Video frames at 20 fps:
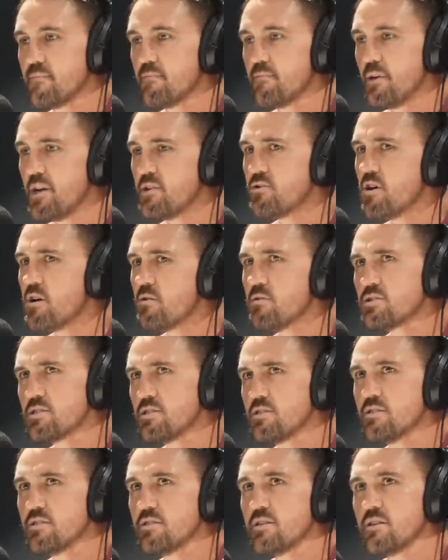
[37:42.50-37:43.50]
Pedro was
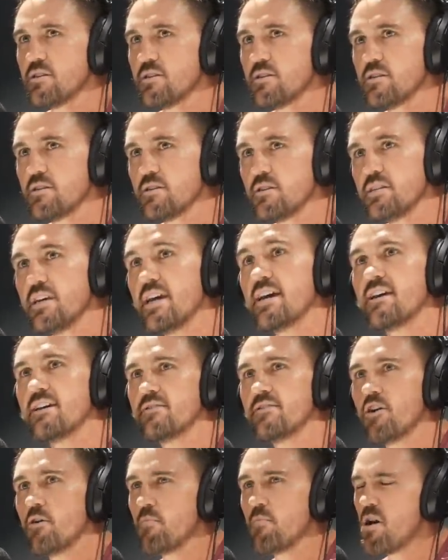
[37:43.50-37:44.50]
it? yeah,
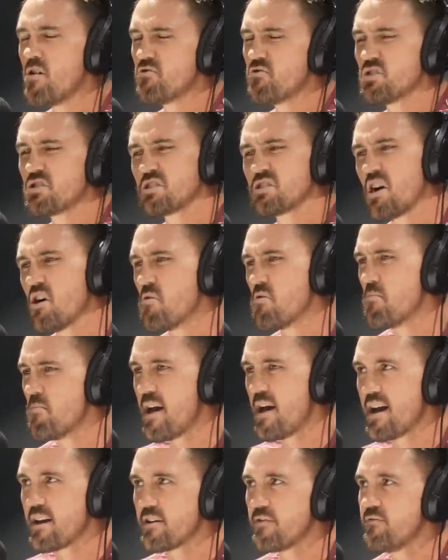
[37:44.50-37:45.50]
they will both just going
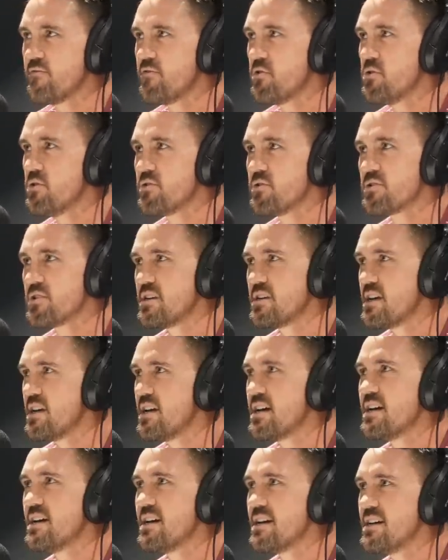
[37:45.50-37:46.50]
back just and forth,
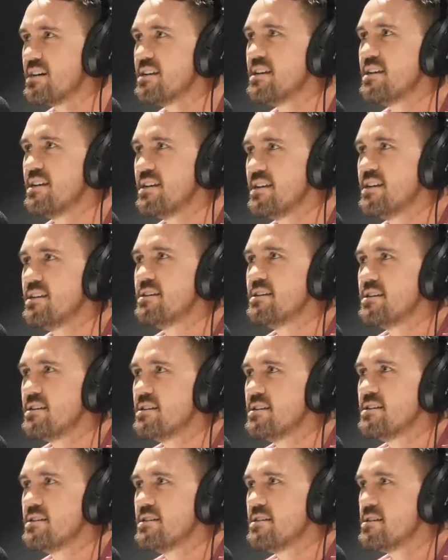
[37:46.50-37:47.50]
weathering yeah. it and then throwing
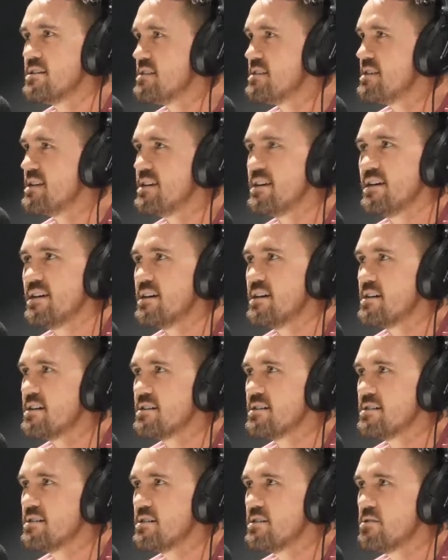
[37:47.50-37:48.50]
bombs and yeah,
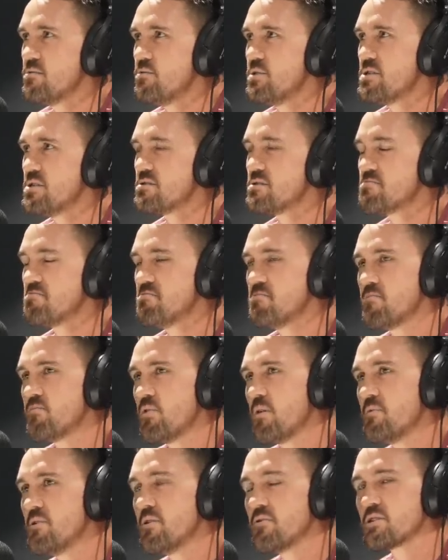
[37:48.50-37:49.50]
which is
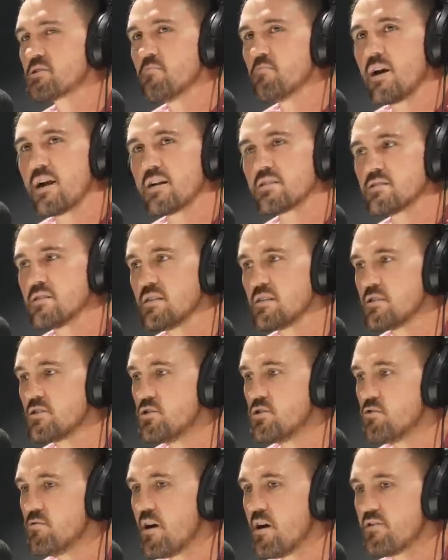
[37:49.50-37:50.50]
probably not the smartest thing you
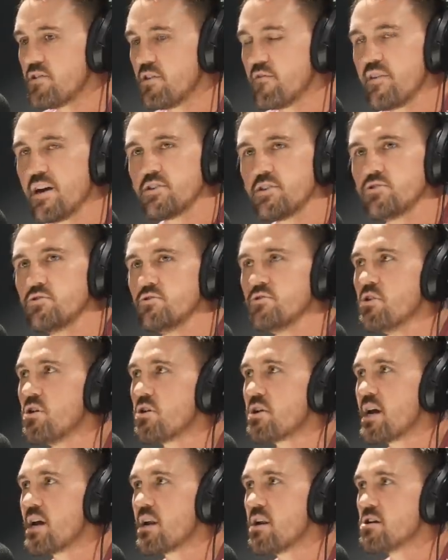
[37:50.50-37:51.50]
do after you've had two
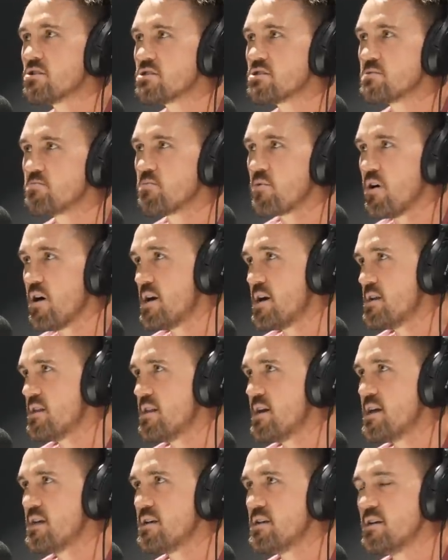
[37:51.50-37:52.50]
knockout losses prior to
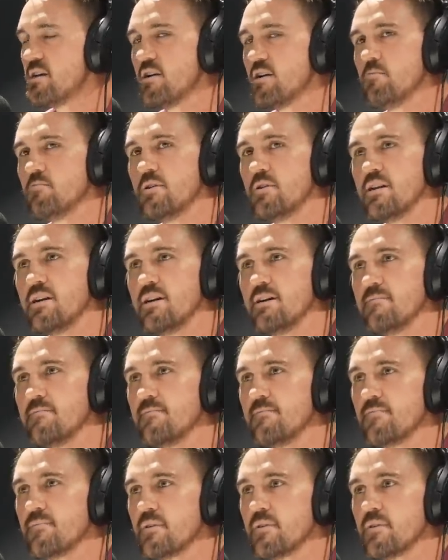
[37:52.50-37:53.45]
that, you know. But um,